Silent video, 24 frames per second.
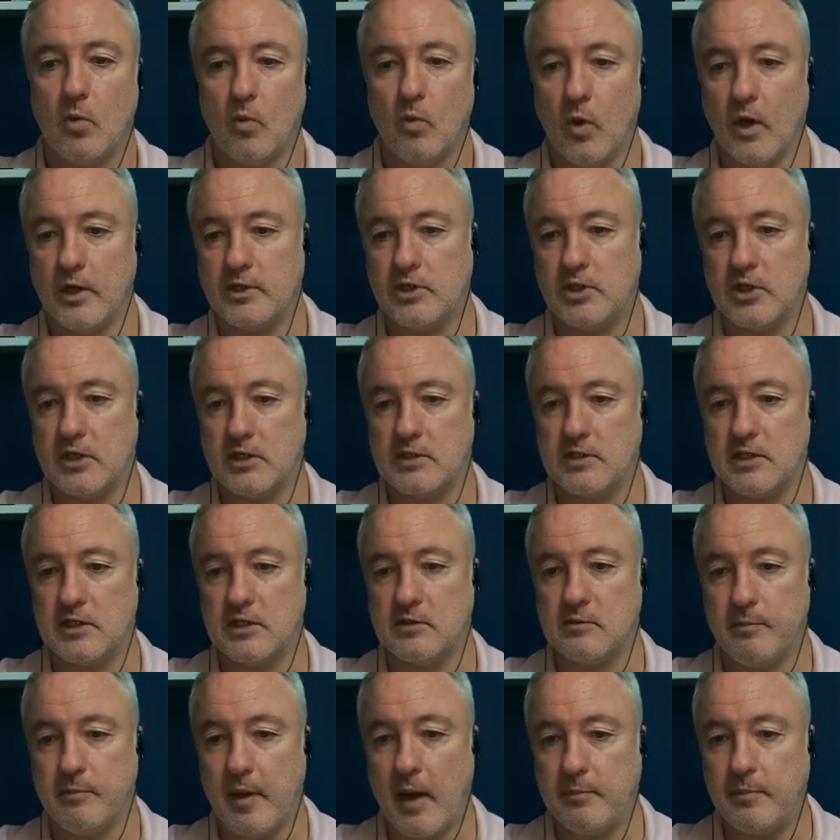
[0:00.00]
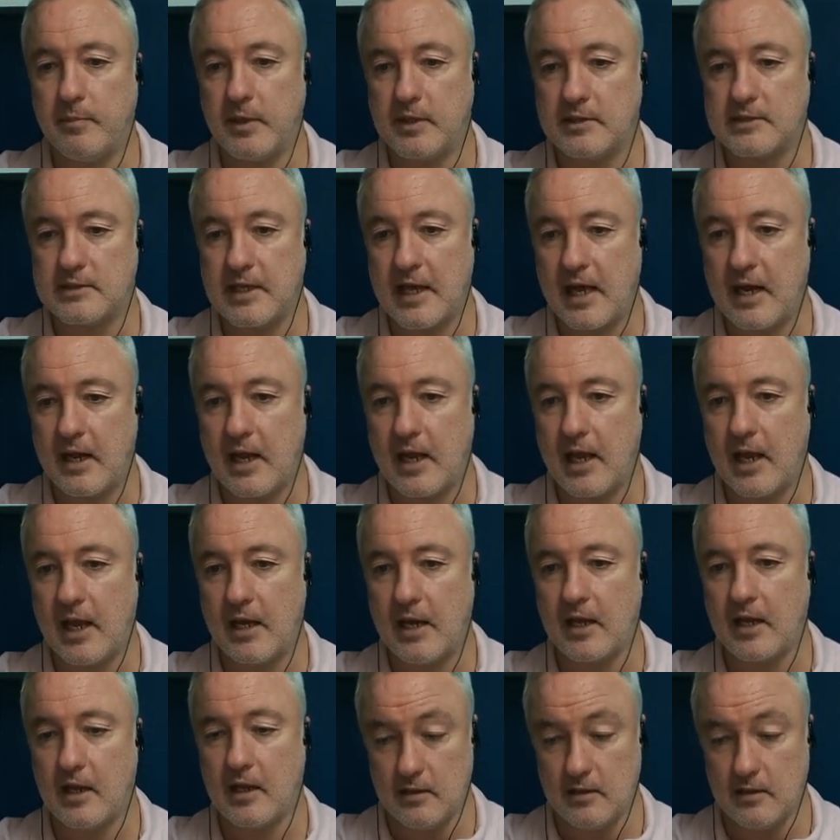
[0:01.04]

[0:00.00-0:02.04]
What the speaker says: What you can see it's bumping its head,